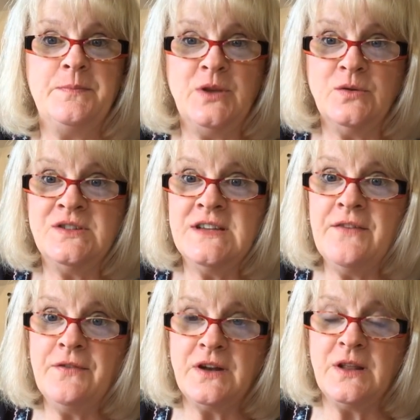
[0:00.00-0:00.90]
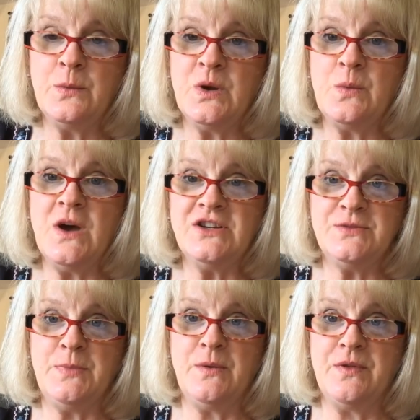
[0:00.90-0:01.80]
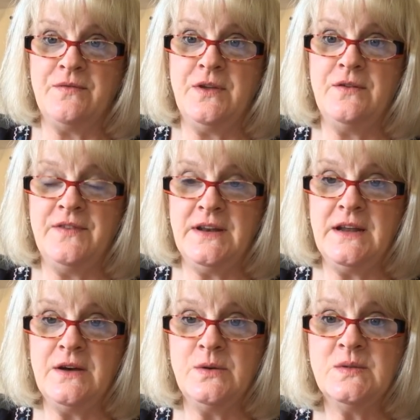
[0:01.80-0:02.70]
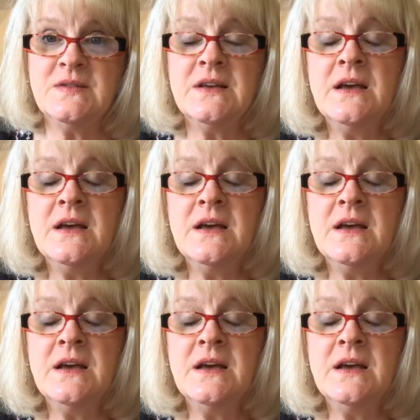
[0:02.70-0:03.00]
you'll definitely want to watch both of their videos,